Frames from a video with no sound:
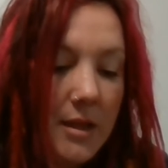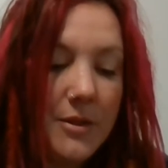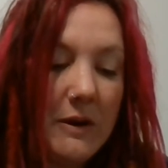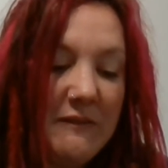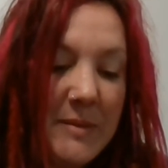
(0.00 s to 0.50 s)

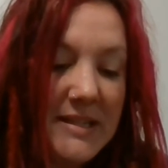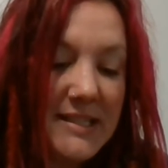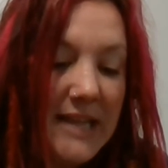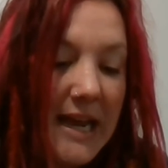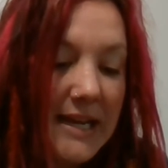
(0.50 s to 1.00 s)
There have been
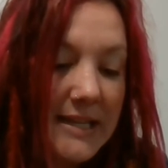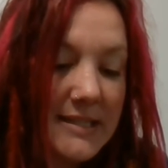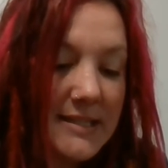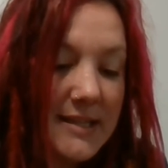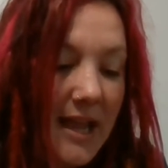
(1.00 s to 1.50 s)

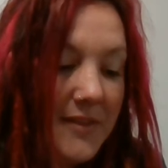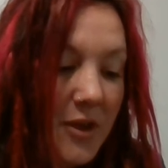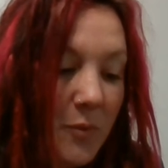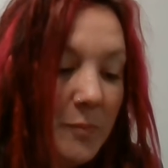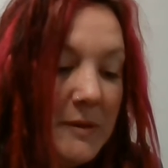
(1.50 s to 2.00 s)
signs, and
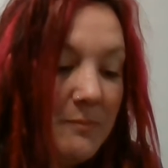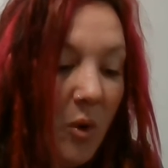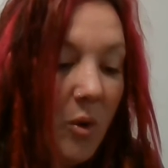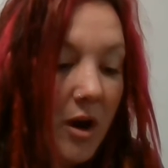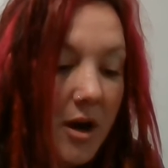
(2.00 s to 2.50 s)
there will be
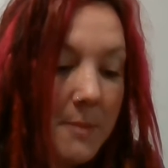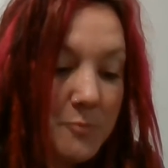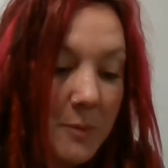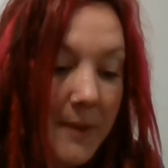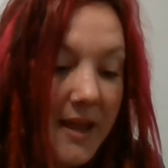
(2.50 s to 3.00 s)
more.
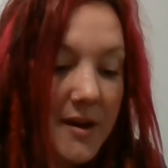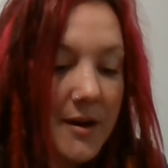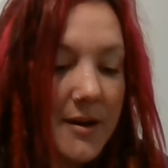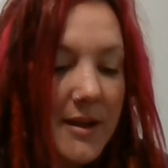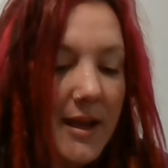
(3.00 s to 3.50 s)

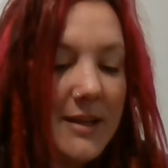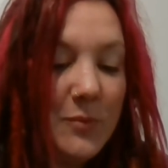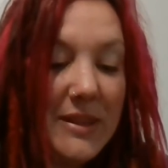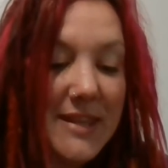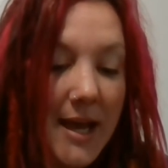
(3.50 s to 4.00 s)
Prepare." And
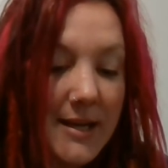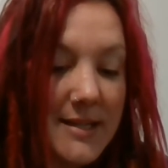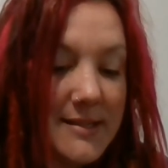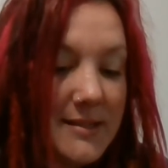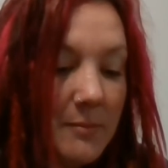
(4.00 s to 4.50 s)
with that,
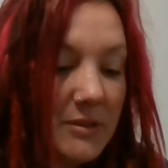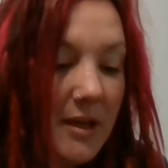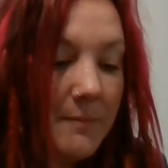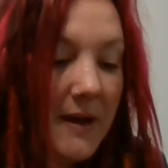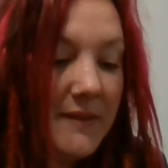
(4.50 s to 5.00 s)
he stumbled
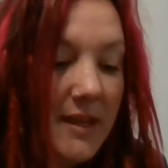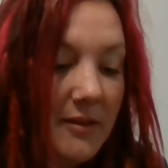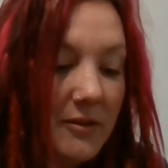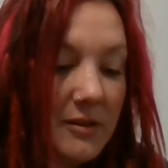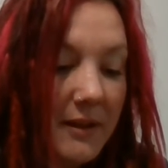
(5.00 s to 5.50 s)
up on the
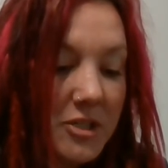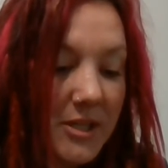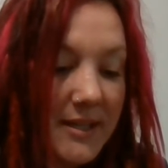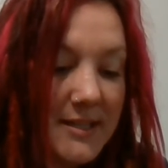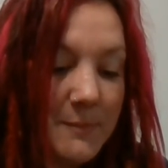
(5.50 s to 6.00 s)
hill,
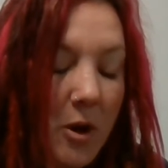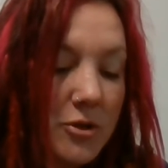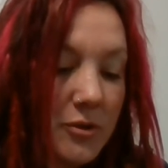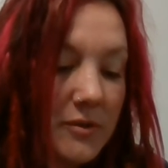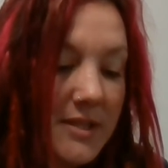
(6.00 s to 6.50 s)
clutching his
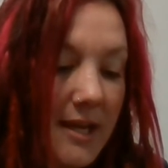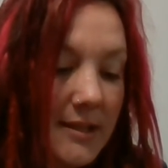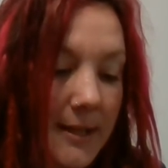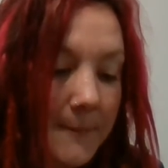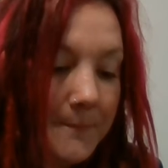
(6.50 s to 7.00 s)
parcel
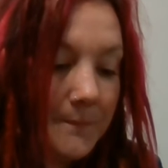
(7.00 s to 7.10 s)
tightly.